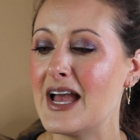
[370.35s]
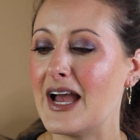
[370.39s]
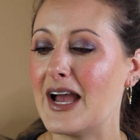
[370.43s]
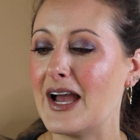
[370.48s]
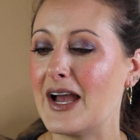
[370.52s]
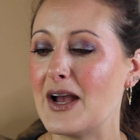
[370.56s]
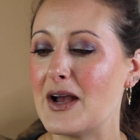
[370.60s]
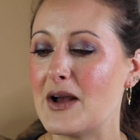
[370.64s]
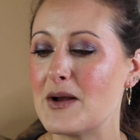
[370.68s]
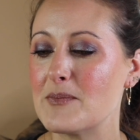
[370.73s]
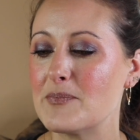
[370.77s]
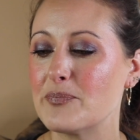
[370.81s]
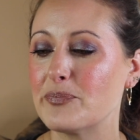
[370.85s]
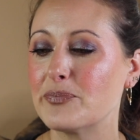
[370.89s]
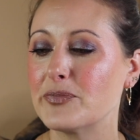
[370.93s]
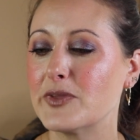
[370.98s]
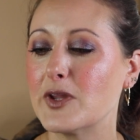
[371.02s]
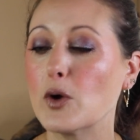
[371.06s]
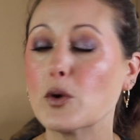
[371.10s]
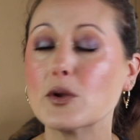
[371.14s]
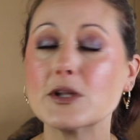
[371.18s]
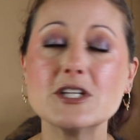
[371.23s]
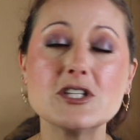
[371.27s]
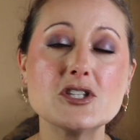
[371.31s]
Um,
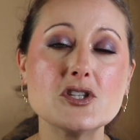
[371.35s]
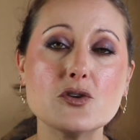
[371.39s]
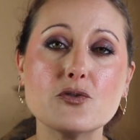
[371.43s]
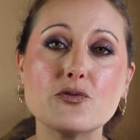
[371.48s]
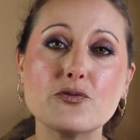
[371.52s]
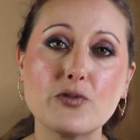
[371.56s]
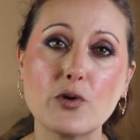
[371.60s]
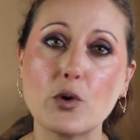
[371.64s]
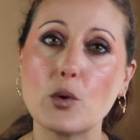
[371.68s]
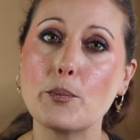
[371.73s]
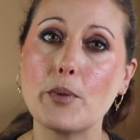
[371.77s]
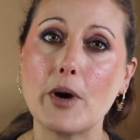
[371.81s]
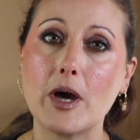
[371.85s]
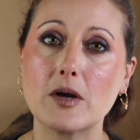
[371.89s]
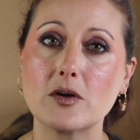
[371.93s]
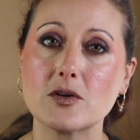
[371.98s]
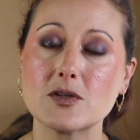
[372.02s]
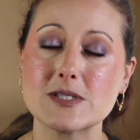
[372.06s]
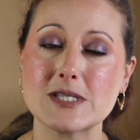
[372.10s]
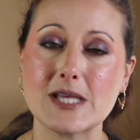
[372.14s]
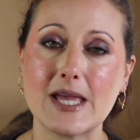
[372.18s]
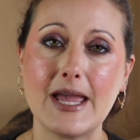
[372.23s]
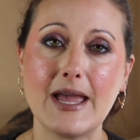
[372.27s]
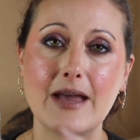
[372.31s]
the only two full
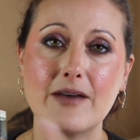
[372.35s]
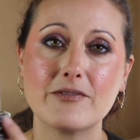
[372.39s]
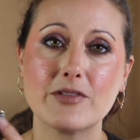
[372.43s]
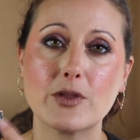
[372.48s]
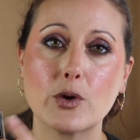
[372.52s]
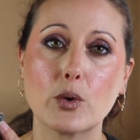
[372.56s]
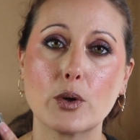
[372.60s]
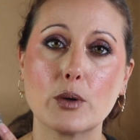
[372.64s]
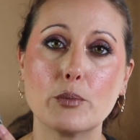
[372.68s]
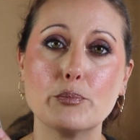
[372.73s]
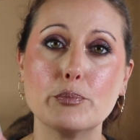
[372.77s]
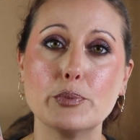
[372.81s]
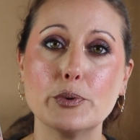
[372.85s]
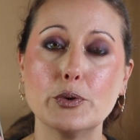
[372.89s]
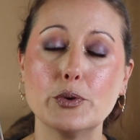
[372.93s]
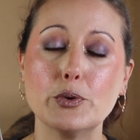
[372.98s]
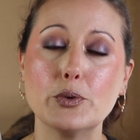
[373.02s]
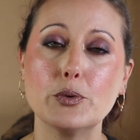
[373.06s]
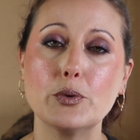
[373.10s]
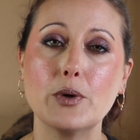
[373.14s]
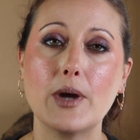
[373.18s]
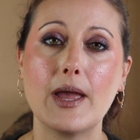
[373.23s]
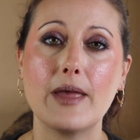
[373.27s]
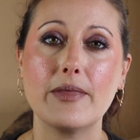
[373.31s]
bottles I have though are
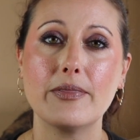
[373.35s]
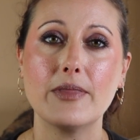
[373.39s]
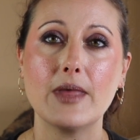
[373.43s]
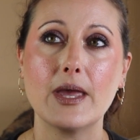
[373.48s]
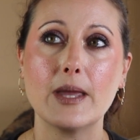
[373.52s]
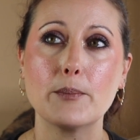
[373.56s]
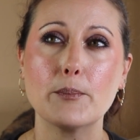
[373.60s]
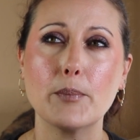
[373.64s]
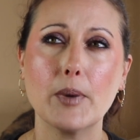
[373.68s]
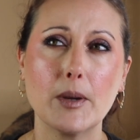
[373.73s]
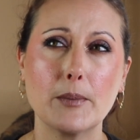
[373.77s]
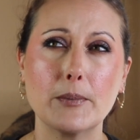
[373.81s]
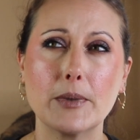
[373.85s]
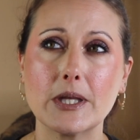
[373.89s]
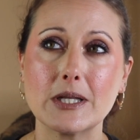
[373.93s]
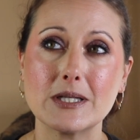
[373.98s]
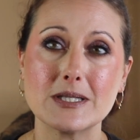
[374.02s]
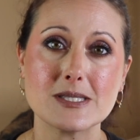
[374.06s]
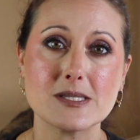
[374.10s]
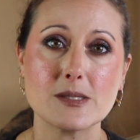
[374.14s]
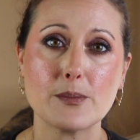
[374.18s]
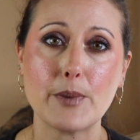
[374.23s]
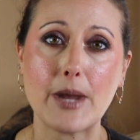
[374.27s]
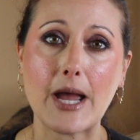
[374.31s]
Boo and then
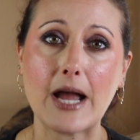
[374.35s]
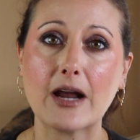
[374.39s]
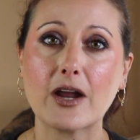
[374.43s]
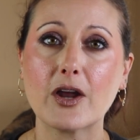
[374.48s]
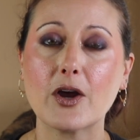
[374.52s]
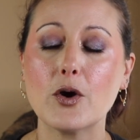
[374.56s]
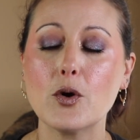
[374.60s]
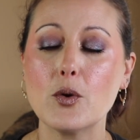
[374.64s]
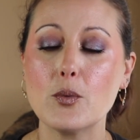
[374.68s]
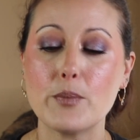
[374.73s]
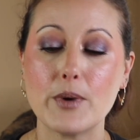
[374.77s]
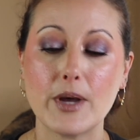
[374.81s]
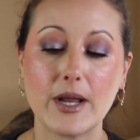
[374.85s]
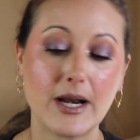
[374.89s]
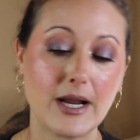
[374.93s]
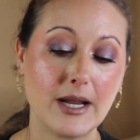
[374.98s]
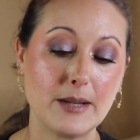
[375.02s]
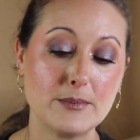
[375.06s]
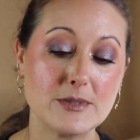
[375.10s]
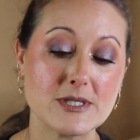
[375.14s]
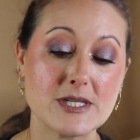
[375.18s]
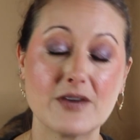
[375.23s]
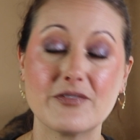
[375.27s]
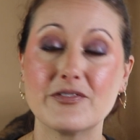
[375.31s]
Pumpkin Tobacco, but
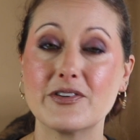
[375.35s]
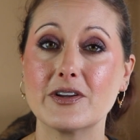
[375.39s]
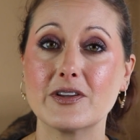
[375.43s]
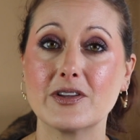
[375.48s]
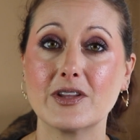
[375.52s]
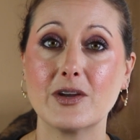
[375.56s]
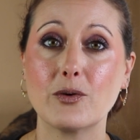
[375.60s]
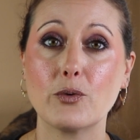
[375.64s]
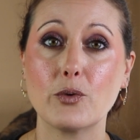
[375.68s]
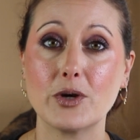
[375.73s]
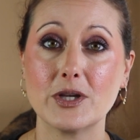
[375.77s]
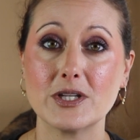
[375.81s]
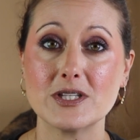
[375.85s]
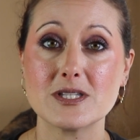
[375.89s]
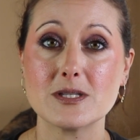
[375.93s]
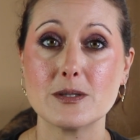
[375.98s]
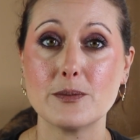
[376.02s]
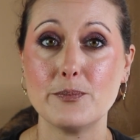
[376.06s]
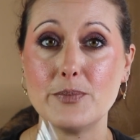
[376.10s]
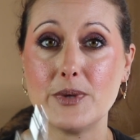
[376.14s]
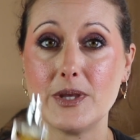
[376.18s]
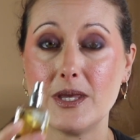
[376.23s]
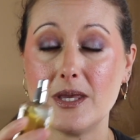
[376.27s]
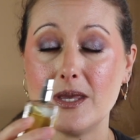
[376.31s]
I'm definitely going to
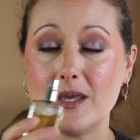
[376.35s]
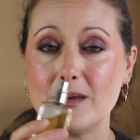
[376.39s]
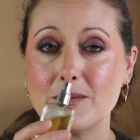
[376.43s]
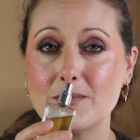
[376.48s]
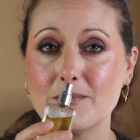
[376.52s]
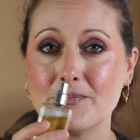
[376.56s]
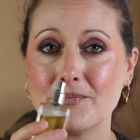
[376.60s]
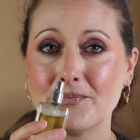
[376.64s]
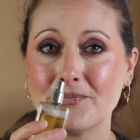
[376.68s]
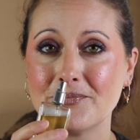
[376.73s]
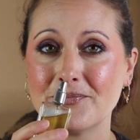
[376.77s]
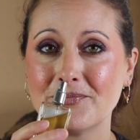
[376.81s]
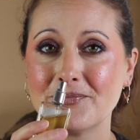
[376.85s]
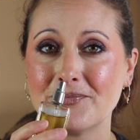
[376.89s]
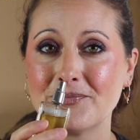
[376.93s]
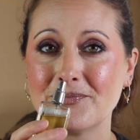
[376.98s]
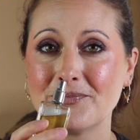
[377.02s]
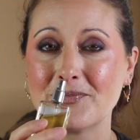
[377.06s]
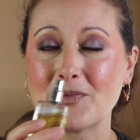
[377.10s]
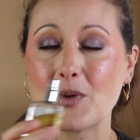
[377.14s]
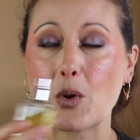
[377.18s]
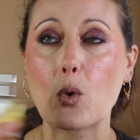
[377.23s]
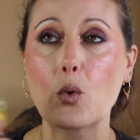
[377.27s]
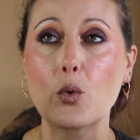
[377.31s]
be
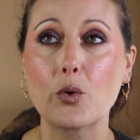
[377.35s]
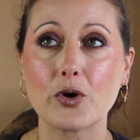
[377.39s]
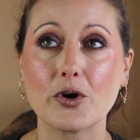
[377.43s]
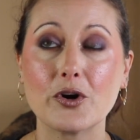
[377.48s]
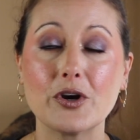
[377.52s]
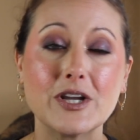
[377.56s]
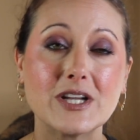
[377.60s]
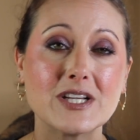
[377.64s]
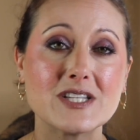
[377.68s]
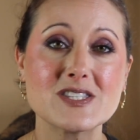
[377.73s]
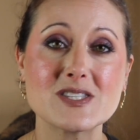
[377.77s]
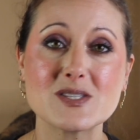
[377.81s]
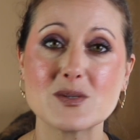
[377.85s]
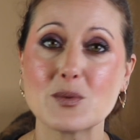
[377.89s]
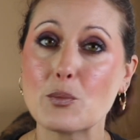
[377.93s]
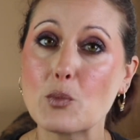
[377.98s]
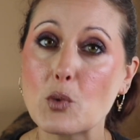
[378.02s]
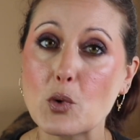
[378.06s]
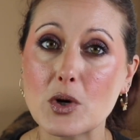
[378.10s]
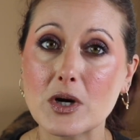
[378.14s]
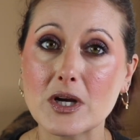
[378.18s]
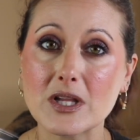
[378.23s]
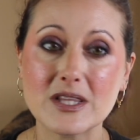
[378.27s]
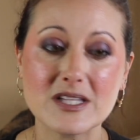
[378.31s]
ordering some
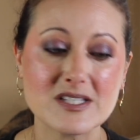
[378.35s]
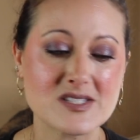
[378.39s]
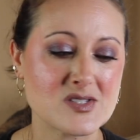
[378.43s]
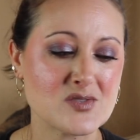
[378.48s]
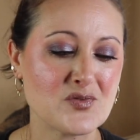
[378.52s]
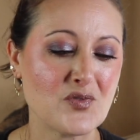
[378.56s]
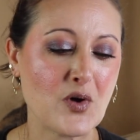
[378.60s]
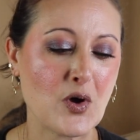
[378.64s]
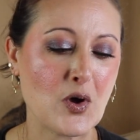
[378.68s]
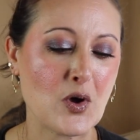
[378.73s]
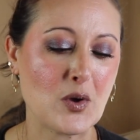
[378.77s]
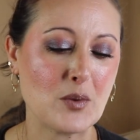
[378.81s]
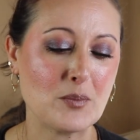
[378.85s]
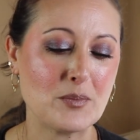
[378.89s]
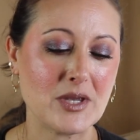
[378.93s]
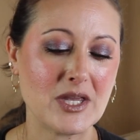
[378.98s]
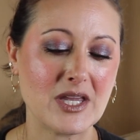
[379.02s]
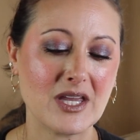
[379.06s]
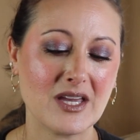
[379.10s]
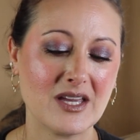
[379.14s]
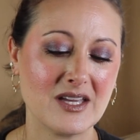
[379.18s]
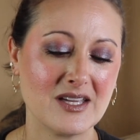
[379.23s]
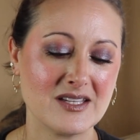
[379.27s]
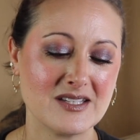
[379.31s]
more this fall
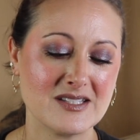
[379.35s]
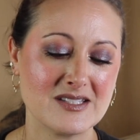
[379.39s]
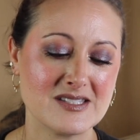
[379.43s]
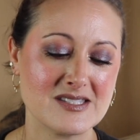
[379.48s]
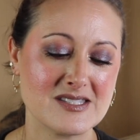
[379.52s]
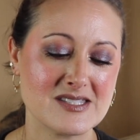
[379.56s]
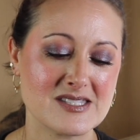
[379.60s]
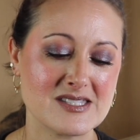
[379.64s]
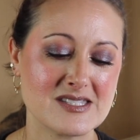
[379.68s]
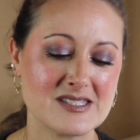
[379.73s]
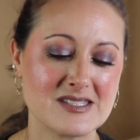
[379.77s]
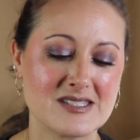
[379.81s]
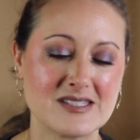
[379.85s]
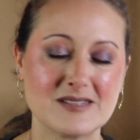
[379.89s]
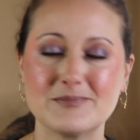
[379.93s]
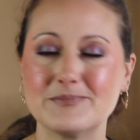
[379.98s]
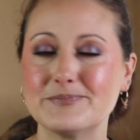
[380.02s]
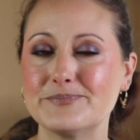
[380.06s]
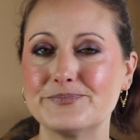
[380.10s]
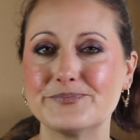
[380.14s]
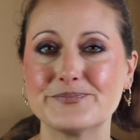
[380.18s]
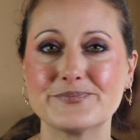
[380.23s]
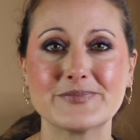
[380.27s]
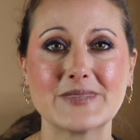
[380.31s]
because
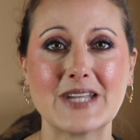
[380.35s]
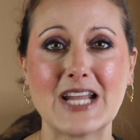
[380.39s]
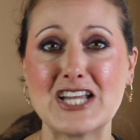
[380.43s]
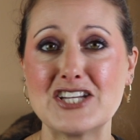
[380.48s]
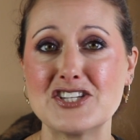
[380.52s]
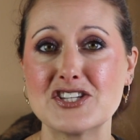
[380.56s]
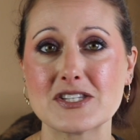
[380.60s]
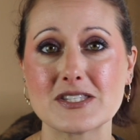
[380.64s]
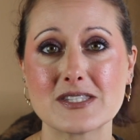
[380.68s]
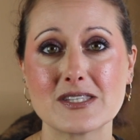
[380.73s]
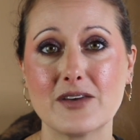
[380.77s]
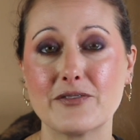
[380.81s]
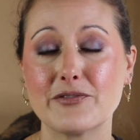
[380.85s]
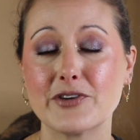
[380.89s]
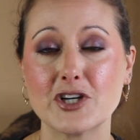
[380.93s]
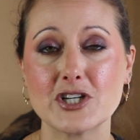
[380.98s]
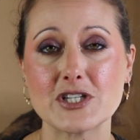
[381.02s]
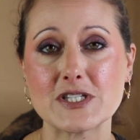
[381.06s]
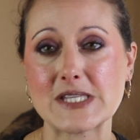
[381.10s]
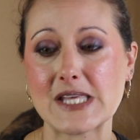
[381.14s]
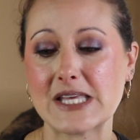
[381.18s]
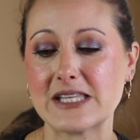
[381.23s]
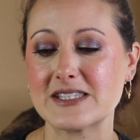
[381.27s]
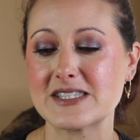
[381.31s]
I just love her
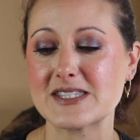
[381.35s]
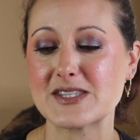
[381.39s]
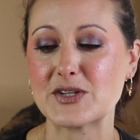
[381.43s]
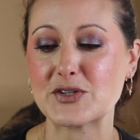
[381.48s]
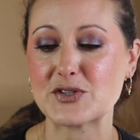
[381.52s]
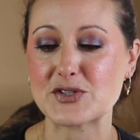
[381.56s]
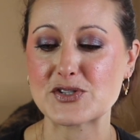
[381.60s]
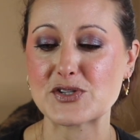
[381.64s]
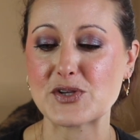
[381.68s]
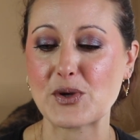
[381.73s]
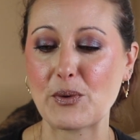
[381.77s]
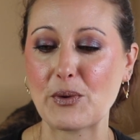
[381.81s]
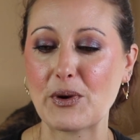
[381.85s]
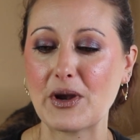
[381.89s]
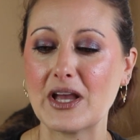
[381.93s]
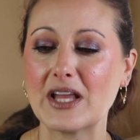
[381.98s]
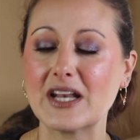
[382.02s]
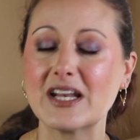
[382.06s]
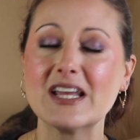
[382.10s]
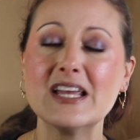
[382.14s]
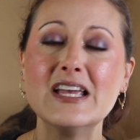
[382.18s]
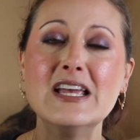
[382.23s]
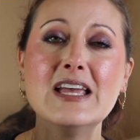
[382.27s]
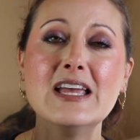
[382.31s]
scents. They're so good.